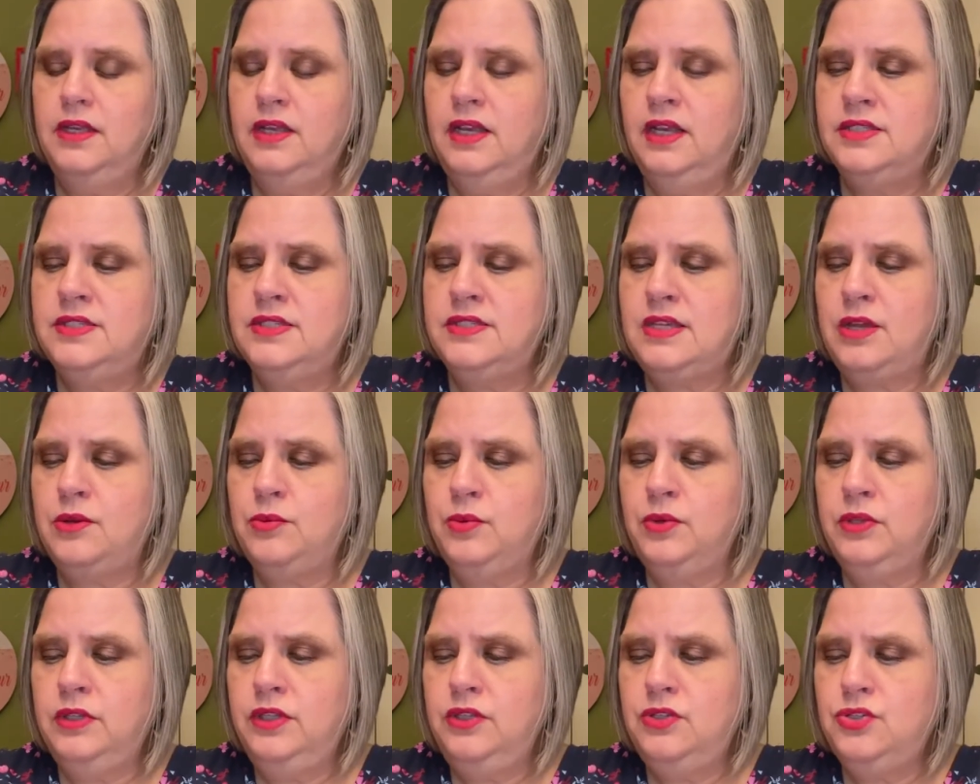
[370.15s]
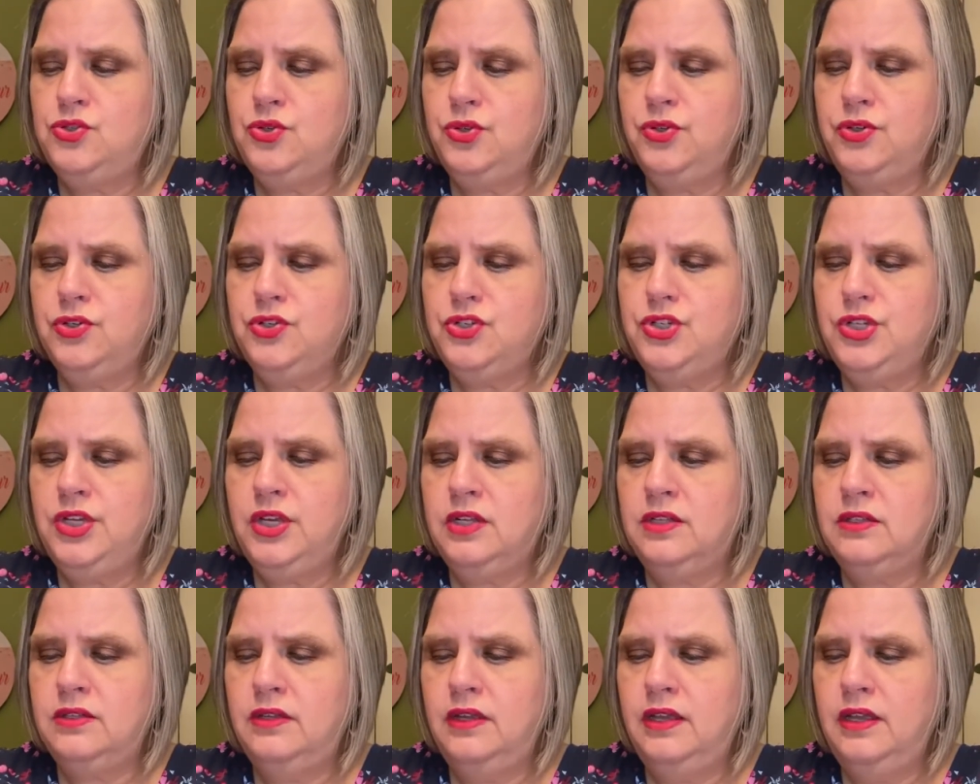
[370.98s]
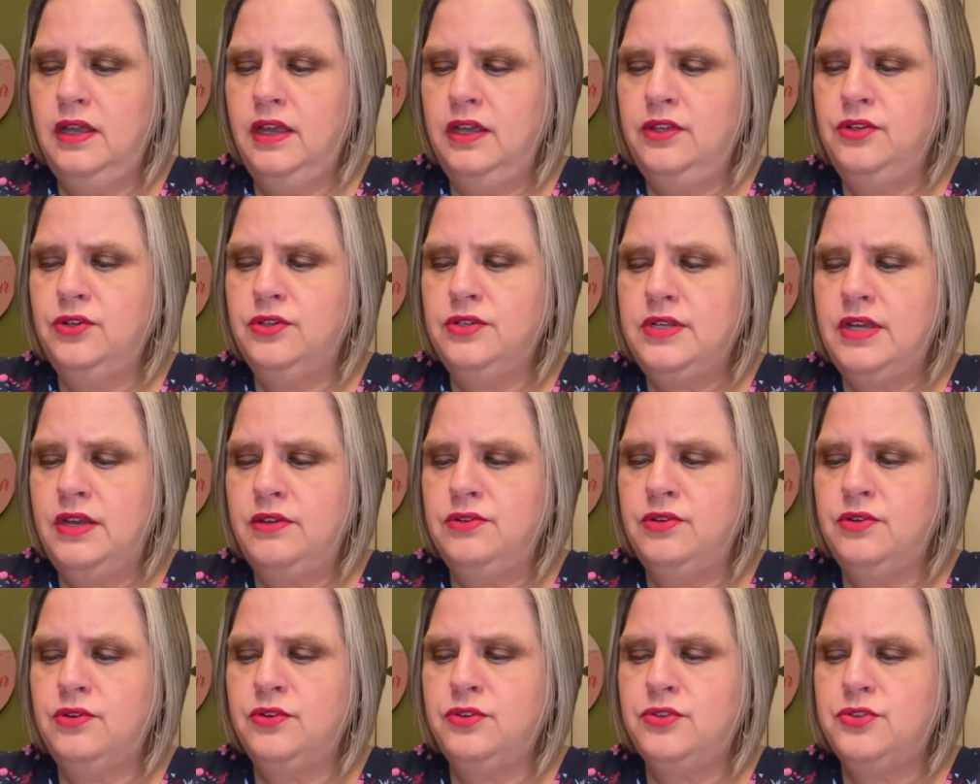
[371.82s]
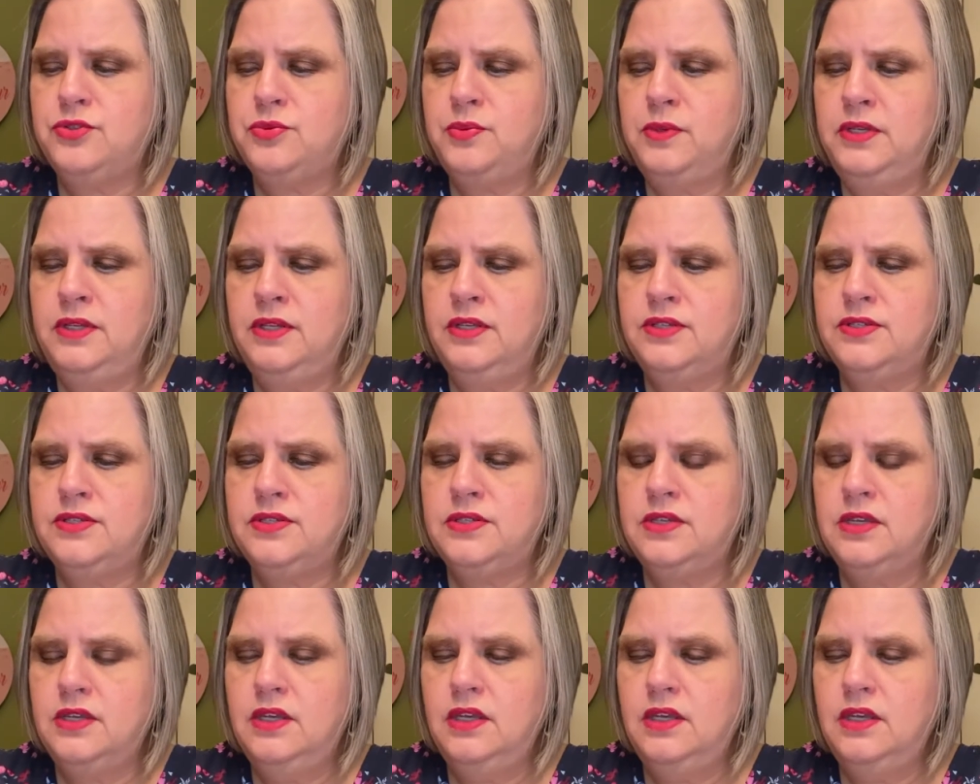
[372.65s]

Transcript: It says, I really enjoy your channel and your down-to-earth sweetness.